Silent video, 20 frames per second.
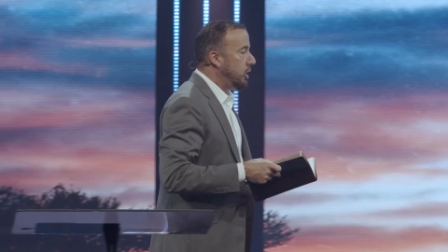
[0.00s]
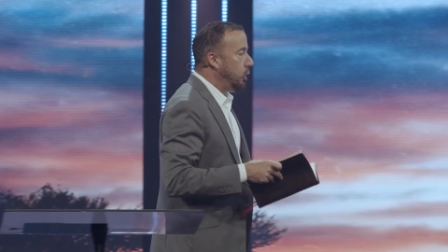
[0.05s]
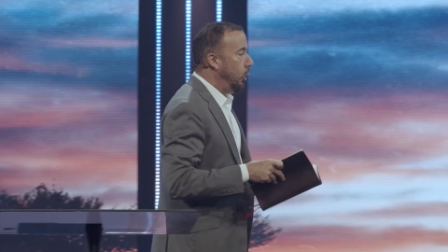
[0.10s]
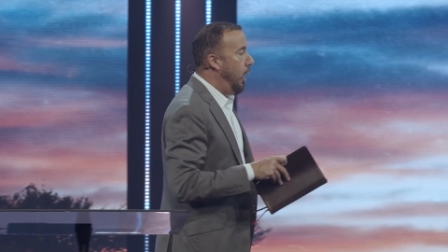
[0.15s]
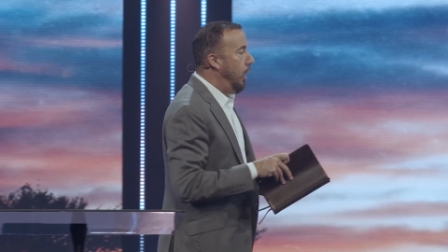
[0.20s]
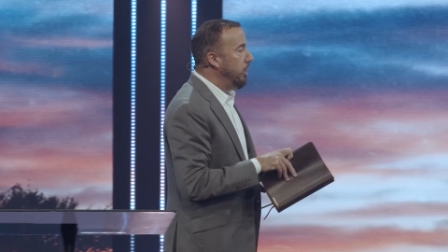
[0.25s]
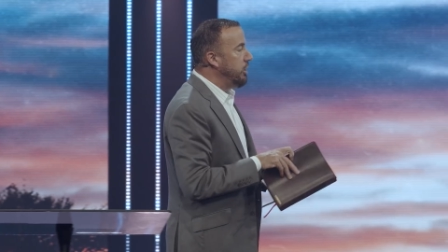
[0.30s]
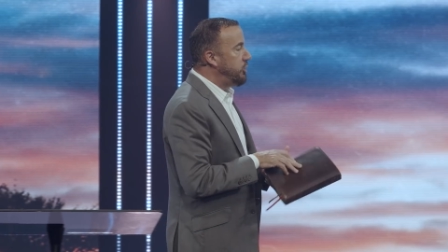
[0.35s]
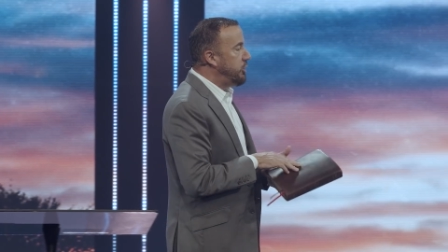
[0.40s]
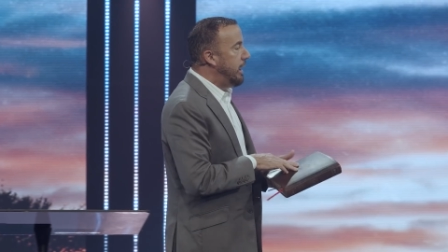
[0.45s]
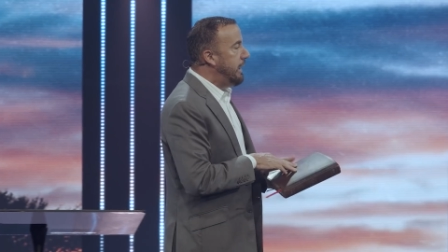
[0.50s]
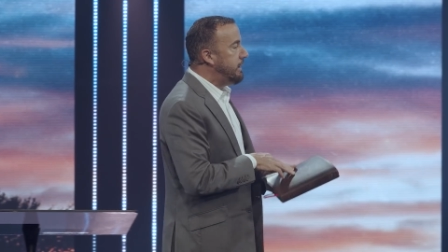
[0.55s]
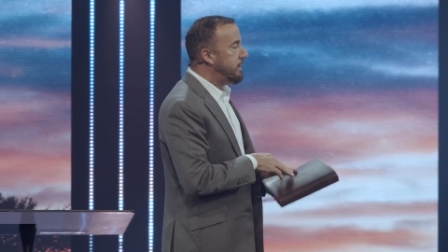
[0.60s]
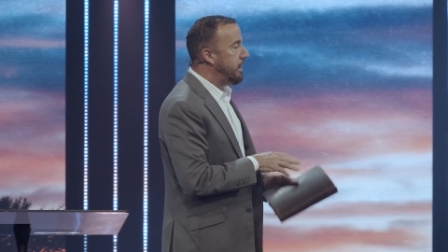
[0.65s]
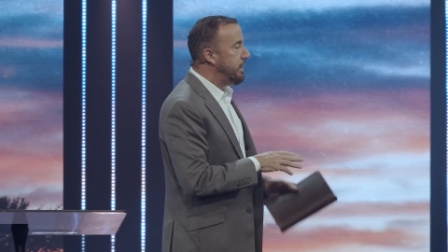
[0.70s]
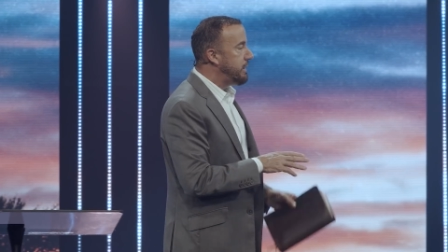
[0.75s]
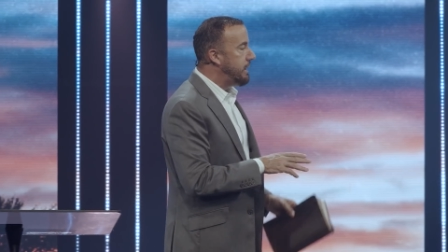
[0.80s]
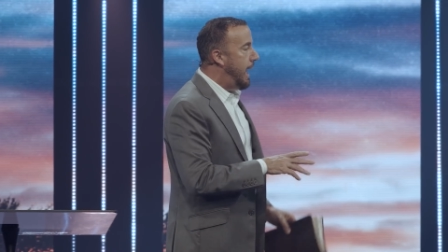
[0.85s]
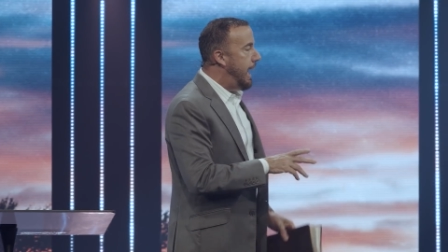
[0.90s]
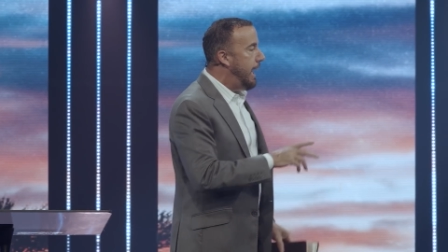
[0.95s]
So what was
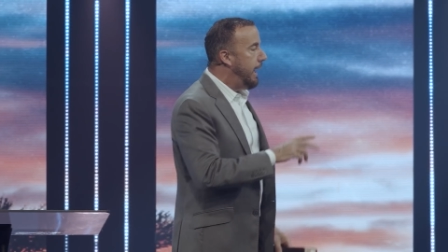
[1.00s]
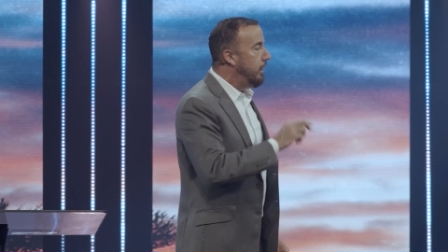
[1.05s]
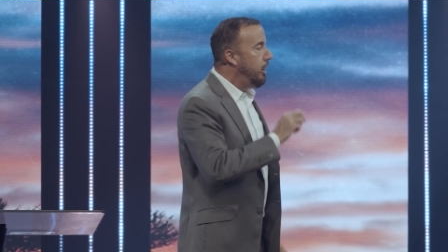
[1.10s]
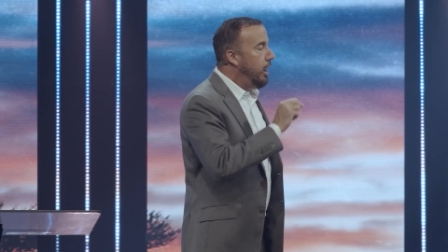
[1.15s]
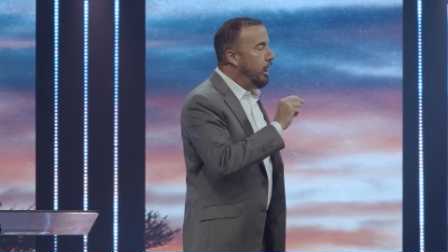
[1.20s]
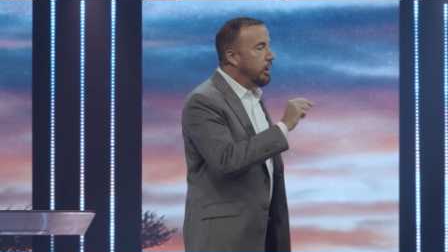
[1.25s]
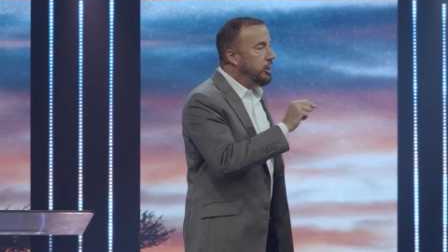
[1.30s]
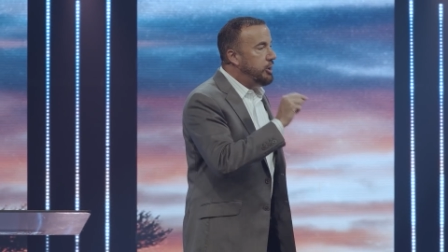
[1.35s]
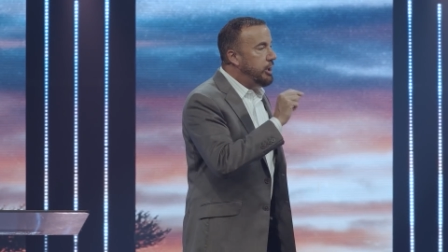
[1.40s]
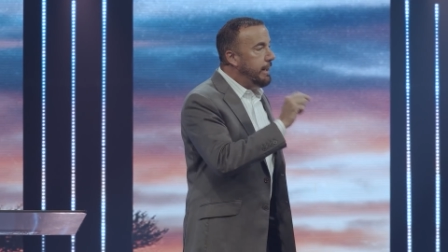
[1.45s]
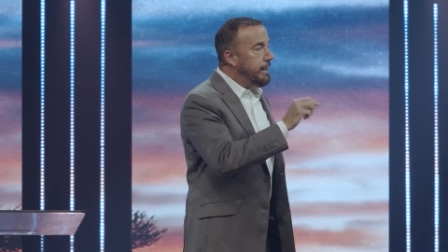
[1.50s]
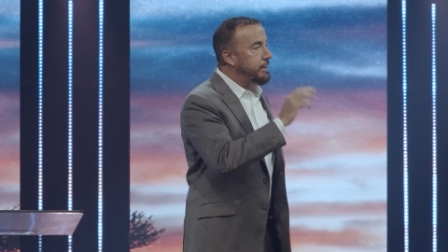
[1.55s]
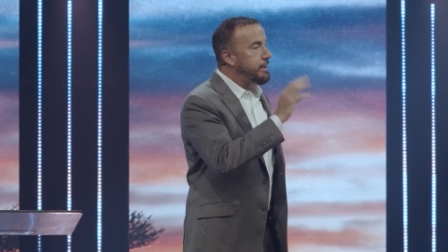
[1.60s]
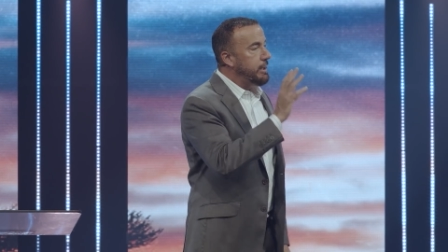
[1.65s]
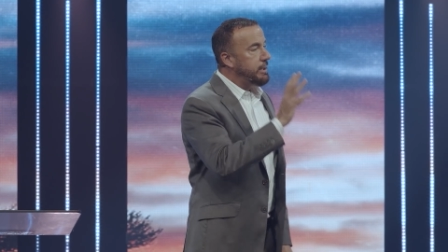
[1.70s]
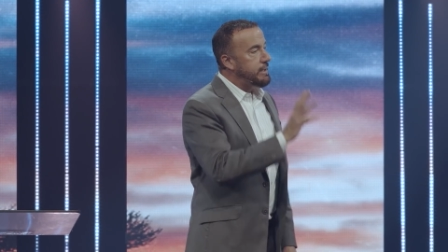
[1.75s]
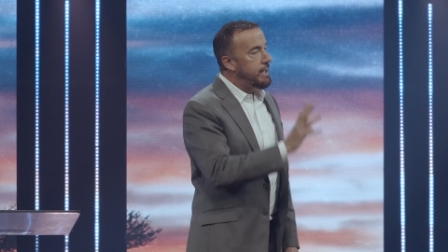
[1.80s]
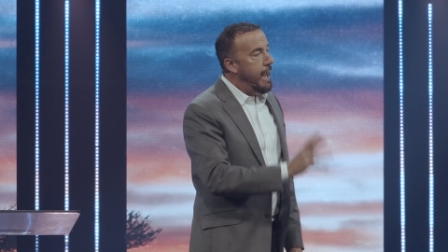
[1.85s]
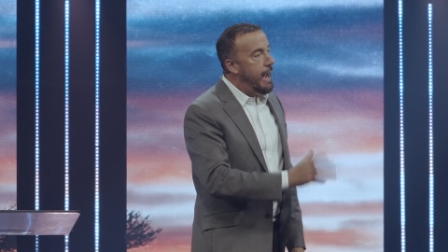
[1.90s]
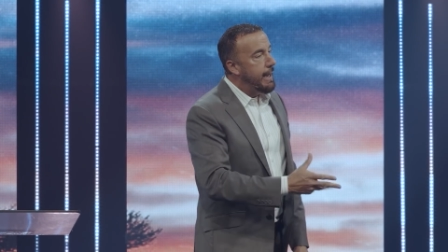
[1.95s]
Jesus saying?
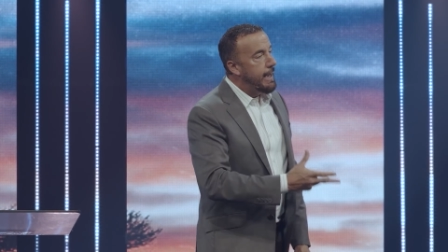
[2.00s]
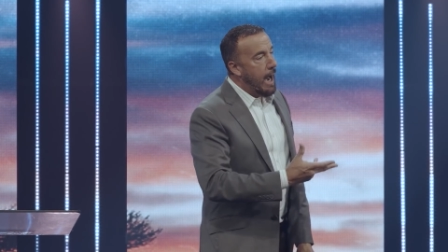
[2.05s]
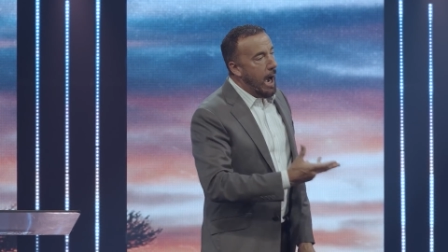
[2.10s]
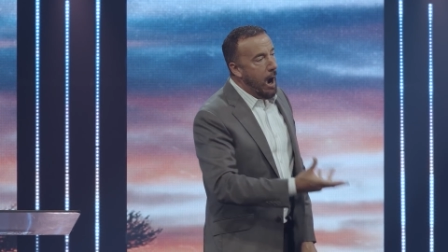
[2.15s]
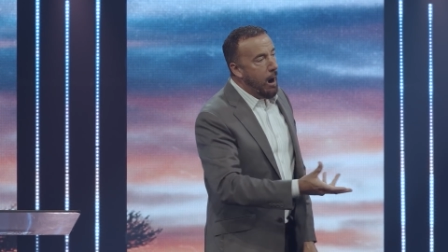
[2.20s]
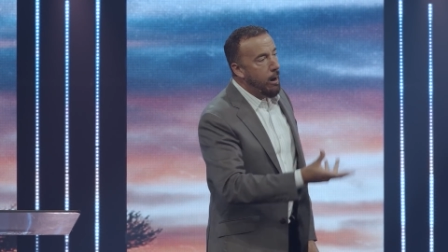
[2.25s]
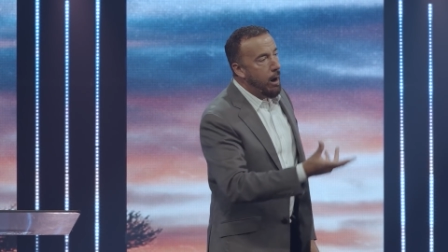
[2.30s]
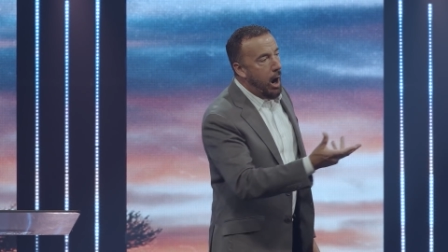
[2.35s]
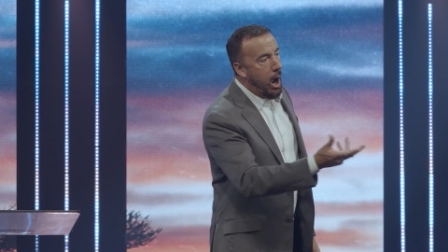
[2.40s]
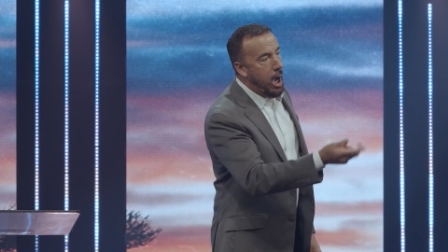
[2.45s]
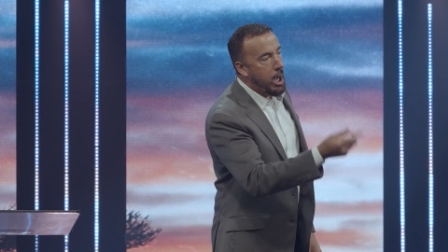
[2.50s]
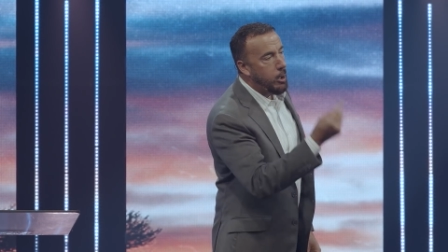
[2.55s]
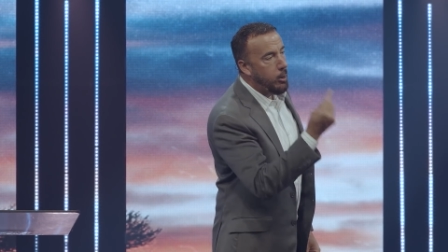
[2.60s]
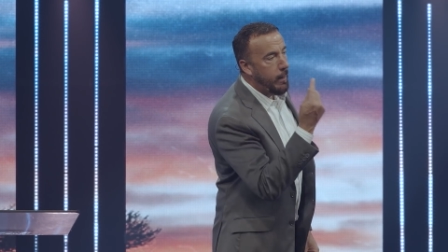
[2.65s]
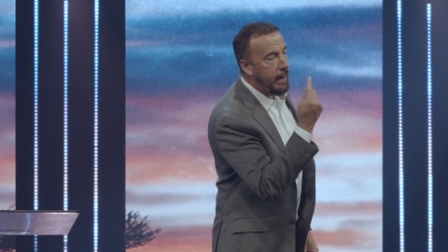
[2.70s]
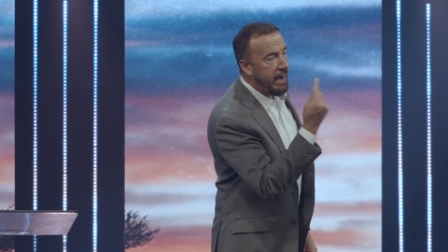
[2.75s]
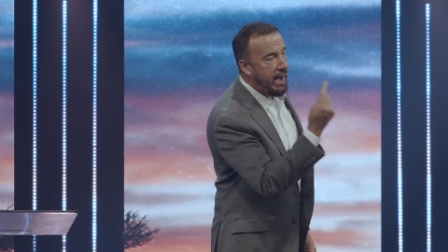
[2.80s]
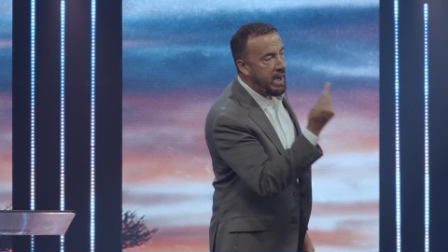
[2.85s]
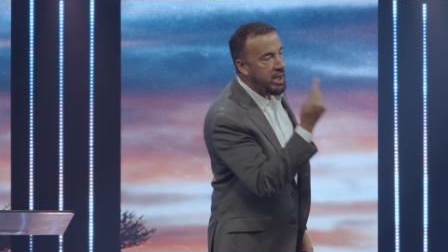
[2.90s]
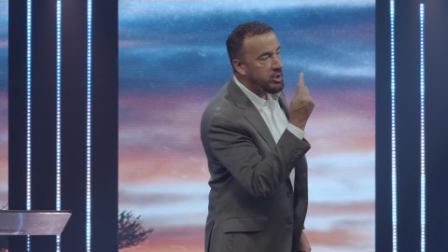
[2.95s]
Jesus saying our
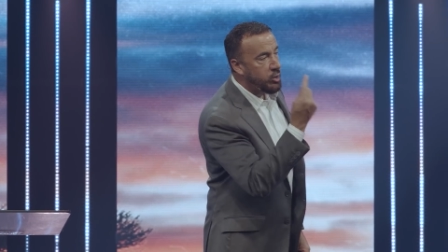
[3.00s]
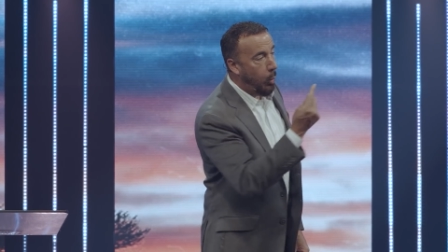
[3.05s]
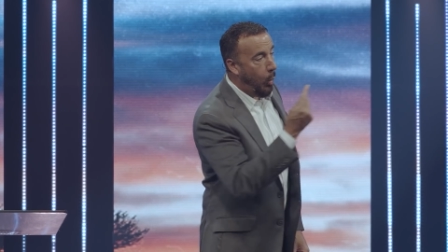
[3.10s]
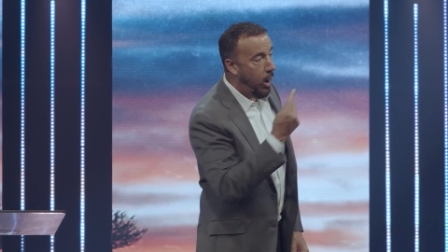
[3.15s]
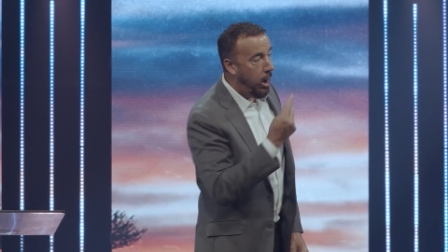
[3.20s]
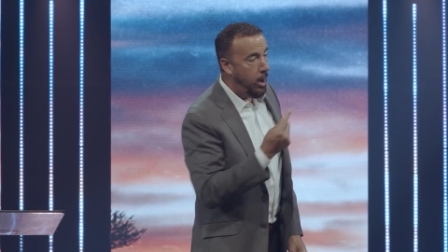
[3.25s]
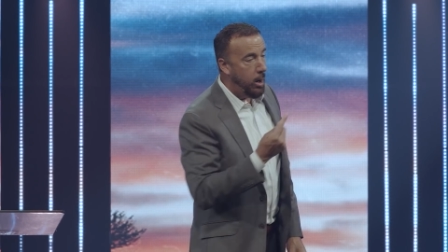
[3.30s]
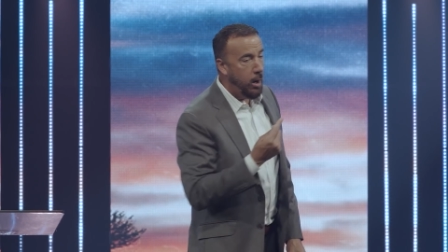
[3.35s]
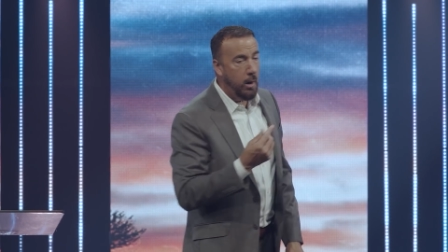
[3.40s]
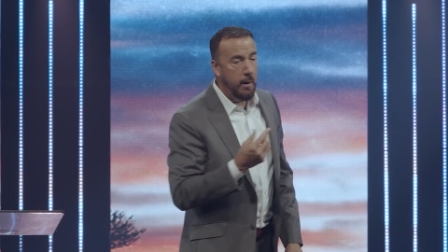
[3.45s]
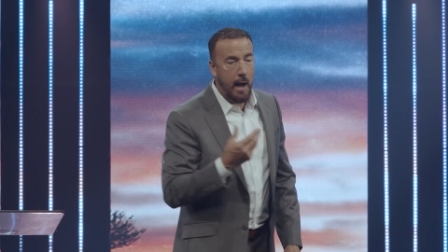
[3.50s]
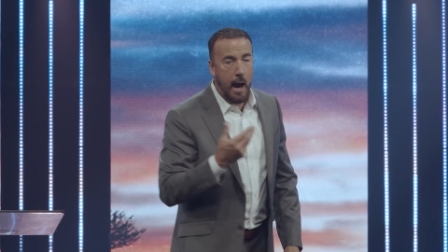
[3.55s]
honoring his word,